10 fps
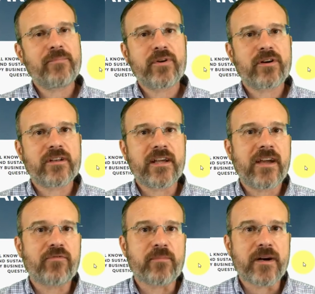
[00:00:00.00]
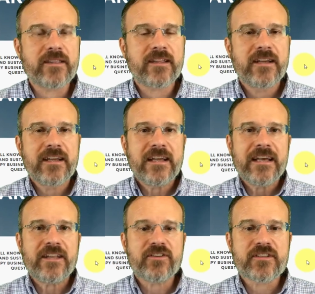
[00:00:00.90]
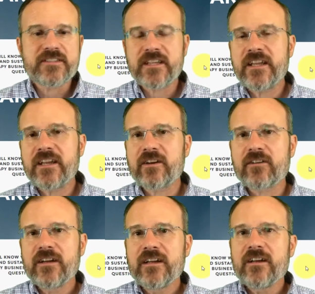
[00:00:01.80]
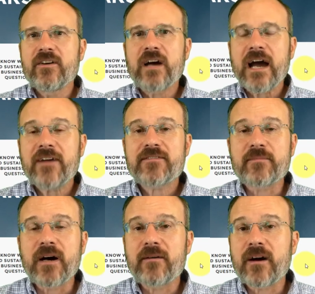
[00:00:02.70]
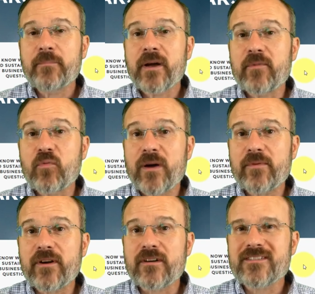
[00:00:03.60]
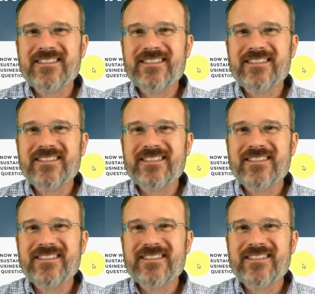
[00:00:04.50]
I put on every month, and you can see here I have some upcoming webinars.